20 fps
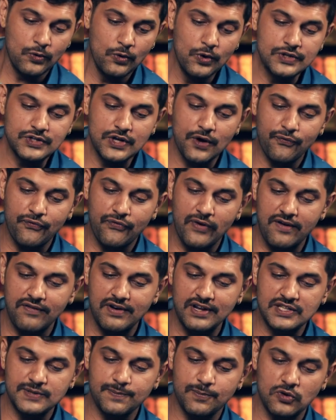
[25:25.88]
who's your
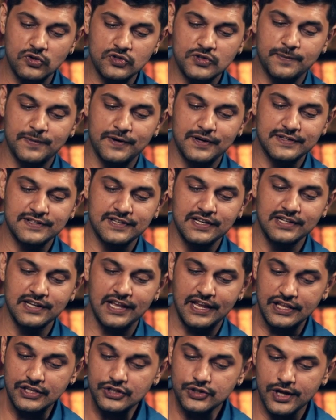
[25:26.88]
favorite sports person
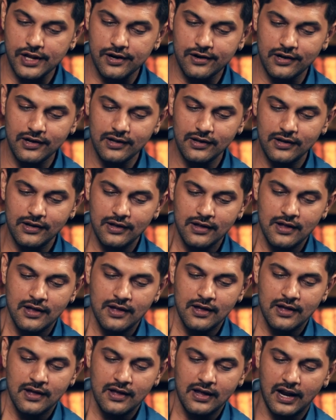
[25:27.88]
in general
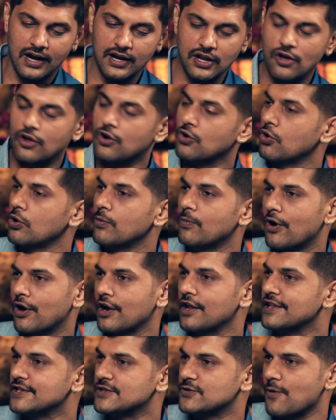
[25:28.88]
and your role
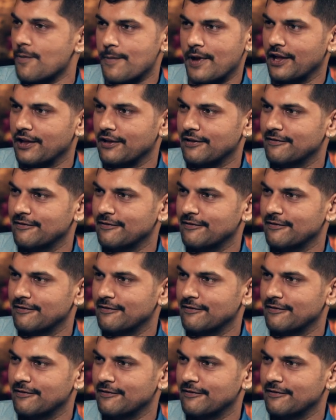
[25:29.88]
model in swimming?